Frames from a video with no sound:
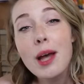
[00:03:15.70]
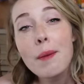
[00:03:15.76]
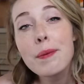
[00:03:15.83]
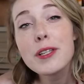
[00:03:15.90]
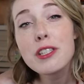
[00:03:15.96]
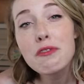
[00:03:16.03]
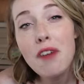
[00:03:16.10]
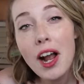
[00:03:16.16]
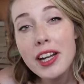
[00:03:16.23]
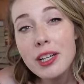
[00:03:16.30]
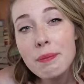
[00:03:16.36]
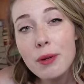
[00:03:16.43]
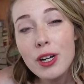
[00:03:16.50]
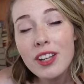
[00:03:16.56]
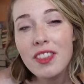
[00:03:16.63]
up is
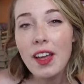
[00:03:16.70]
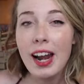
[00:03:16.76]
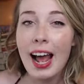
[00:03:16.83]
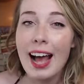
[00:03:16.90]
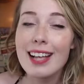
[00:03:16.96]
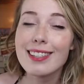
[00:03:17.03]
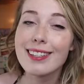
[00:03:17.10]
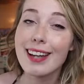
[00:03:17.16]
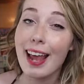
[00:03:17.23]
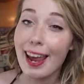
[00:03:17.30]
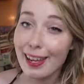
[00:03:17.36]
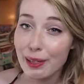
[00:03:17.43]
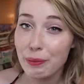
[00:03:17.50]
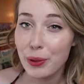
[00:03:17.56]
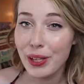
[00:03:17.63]
find a book that has an
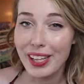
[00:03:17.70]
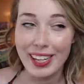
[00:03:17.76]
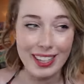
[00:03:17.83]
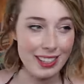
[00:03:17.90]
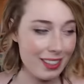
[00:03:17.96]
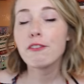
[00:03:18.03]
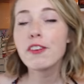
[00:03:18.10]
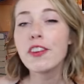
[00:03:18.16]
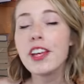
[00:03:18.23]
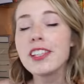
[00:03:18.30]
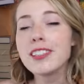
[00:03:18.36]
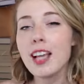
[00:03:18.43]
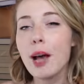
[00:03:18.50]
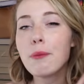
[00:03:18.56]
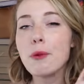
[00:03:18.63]
animal in it. For
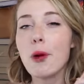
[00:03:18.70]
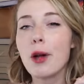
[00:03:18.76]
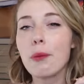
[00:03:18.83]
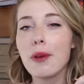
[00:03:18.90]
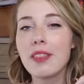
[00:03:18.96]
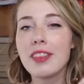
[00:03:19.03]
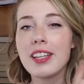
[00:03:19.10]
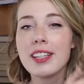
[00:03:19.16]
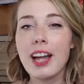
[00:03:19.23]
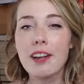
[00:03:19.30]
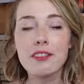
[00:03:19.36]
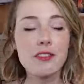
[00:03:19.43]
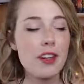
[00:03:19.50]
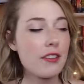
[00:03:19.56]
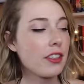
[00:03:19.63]
this, I'm going with The
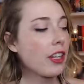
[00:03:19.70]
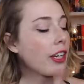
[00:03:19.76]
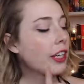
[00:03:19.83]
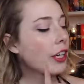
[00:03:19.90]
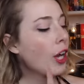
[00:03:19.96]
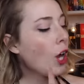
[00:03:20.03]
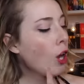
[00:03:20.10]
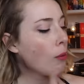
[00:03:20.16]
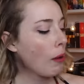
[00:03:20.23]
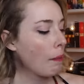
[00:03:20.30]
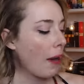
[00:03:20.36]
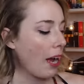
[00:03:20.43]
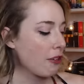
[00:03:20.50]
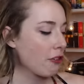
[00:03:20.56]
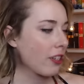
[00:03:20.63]
Knife of Never Letting Go by
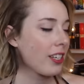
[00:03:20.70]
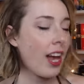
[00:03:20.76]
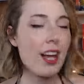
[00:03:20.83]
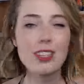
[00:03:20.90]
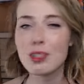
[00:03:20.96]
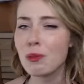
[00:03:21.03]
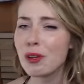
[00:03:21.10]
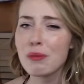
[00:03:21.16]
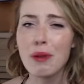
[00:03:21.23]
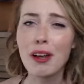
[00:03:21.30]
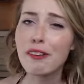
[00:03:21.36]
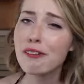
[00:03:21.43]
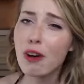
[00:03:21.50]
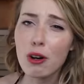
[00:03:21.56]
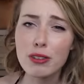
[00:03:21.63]
Patrick Ness, one of
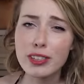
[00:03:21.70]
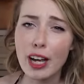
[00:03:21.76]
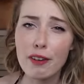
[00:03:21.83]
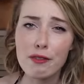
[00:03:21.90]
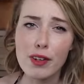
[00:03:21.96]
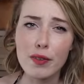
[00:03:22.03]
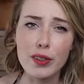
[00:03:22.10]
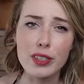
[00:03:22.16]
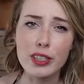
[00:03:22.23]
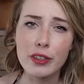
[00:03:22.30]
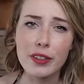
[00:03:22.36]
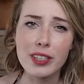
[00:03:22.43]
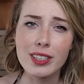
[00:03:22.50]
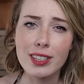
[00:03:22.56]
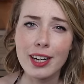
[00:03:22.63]
my all-time favorite
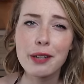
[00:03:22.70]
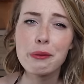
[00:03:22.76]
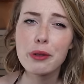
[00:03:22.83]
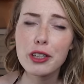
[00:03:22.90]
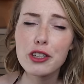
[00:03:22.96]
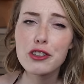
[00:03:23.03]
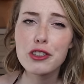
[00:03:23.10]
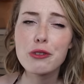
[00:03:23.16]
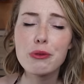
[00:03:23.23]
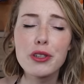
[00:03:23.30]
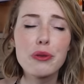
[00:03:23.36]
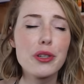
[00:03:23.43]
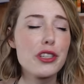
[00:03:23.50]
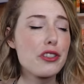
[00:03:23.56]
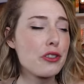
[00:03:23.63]
series that I really should
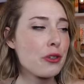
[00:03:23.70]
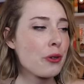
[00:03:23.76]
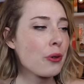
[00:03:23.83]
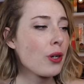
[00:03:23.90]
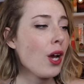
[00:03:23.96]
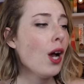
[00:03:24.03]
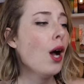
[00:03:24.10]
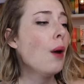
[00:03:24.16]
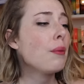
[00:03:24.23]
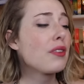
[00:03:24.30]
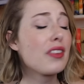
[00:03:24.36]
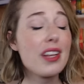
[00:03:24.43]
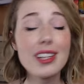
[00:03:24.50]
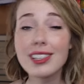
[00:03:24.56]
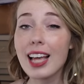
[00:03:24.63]
reread soon.
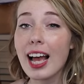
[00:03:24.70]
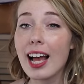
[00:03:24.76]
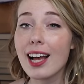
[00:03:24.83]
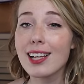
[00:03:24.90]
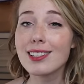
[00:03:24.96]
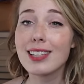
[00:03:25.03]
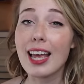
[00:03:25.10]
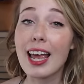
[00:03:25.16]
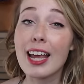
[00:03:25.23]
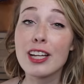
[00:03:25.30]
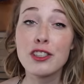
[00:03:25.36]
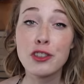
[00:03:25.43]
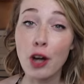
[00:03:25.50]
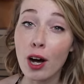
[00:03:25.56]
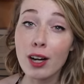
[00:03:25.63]
But this has
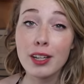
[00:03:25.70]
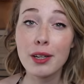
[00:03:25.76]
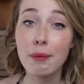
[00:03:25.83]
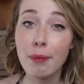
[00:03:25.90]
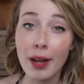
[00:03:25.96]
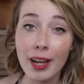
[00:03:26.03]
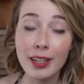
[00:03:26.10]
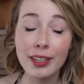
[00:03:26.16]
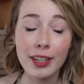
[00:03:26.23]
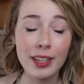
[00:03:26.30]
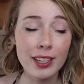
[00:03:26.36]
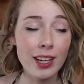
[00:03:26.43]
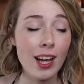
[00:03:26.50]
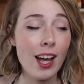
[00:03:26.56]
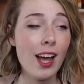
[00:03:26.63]
a dog
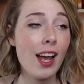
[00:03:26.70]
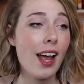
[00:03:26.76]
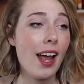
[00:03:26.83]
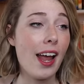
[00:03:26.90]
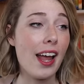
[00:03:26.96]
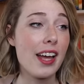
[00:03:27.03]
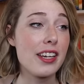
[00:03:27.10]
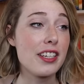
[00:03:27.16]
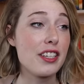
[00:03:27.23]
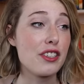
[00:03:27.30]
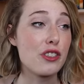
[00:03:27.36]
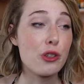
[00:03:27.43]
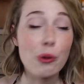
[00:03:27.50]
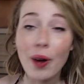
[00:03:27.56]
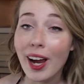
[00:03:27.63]
companion, and
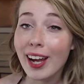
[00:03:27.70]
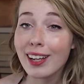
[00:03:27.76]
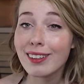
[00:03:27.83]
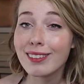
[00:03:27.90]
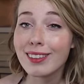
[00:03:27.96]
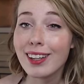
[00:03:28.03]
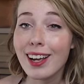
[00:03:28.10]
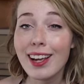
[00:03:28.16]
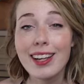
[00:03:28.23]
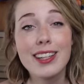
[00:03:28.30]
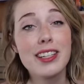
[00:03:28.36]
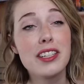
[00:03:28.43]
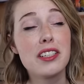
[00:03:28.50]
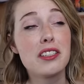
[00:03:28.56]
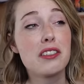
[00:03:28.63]
he's great,
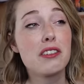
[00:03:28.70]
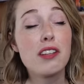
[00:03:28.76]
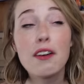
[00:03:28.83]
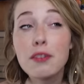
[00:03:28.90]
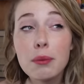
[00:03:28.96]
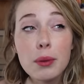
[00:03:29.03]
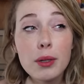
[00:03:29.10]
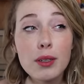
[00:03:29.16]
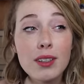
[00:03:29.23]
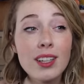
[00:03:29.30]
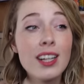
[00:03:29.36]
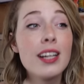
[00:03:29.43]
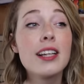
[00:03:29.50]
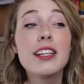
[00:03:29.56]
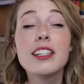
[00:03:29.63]
he's
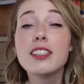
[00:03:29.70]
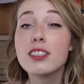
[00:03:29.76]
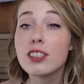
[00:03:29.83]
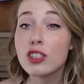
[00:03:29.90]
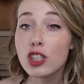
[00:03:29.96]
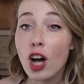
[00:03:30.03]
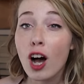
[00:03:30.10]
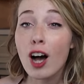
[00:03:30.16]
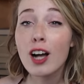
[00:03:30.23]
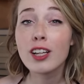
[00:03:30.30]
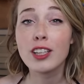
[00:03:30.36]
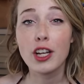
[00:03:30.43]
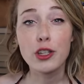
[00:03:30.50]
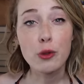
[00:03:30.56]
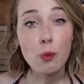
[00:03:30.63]
lovable, he's the
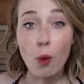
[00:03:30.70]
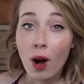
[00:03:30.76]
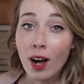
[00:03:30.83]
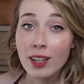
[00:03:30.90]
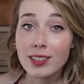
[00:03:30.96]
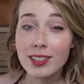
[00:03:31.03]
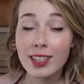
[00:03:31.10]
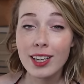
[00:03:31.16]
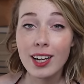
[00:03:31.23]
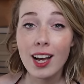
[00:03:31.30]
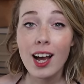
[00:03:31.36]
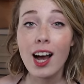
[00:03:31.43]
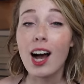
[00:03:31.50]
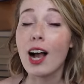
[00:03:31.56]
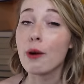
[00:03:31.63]
dog that you want.
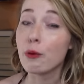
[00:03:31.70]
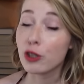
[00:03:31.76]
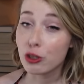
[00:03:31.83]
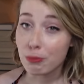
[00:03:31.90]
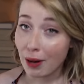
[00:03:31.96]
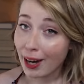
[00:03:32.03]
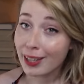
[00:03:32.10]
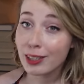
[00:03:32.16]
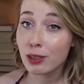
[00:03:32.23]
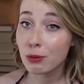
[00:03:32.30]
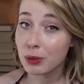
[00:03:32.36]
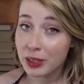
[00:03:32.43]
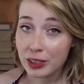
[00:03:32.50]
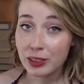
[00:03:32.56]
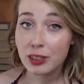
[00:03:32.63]
I wish my
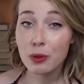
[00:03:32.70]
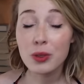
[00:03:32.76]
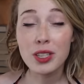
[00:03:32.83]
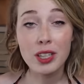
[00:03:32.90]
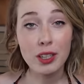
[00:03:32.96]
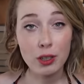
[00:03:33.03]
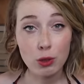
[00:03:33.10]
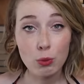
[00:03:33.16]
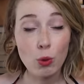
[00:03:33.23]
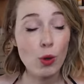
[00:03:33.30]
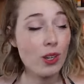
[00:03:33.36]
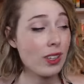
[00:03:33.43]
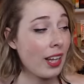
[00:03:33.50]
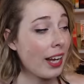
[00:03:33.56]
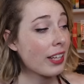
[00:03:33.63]
little Matilda was a little
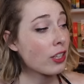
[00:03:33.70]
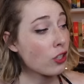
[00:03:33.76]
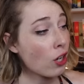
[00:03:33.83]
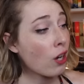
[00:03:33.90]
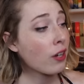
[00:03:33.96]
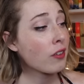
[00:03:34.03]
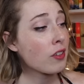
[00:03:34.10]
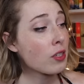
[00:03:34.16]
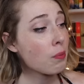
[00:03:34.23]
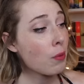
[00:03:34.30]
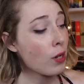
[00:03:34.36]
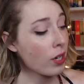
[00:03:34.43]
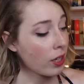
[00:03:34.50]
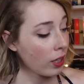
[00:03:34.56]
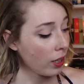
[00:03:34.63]
more like the dog in this
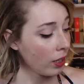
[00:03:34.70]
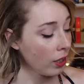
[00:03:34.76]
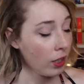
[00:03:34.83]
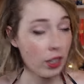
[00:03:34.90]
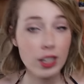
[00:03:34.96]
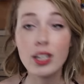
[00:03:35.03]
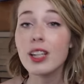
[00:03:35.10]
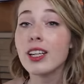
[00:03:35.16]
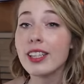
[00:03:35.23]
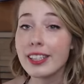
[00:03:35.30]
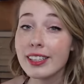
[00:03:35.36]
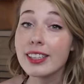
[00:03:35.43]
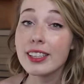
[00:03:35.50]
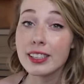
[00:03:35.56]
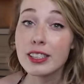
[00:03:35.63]
book.
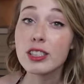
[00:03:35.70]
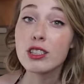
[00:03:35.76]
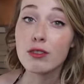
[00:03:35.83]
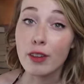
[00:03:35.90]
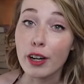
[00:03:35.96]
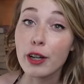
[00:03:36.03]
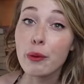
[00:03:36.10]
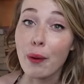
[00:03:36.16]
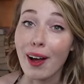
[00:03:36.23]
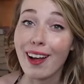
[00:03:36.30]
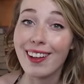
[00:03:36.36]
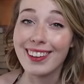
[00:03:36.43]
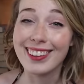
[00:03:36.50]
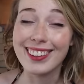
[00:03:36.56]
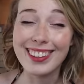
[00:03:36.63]
He listens very
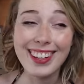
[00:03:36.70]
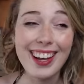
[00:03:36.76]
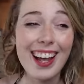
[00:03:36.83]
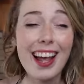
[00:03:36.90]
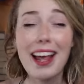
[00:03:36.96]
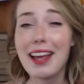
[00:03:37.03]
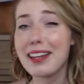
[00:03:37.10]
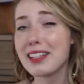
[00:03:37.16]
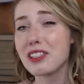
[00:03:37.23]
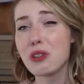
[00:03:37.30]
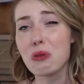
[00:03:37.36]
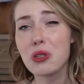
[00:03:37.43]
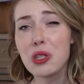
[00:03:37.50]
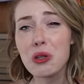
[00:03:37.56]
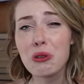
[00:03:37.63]
well. And he's
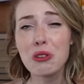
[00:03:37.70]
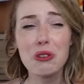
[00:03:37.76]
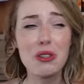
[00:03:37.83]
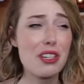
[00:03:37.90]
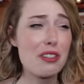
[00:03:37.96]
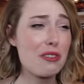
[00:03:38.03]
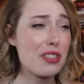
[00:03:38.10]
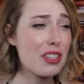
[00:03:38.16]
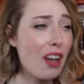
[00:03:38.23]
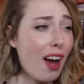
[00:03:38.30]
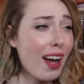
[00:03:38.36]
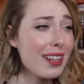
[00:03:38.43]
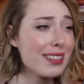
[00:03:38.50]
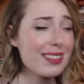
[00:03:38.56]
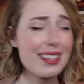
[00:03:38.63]
so cute, you can hear his
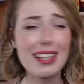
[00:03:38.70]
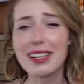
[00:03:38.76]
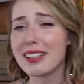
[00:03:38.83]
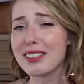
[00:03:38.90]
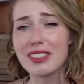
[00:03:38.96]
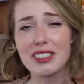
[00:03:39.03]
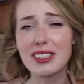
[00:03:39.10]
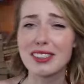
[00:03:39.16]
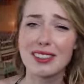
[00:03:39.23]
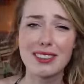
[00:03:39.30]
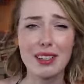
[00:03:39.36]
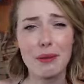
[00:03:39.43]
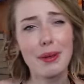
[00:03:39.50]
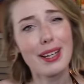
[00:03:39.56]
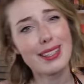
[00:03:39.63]
thoughts, and it's
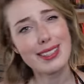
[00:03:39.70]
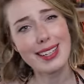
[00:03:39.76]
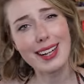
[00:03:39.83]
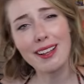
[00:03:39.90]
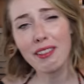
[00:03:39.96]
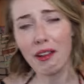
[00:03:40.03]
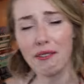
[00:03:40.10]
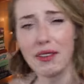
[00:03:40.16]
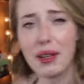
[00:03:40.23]
just amazing. I love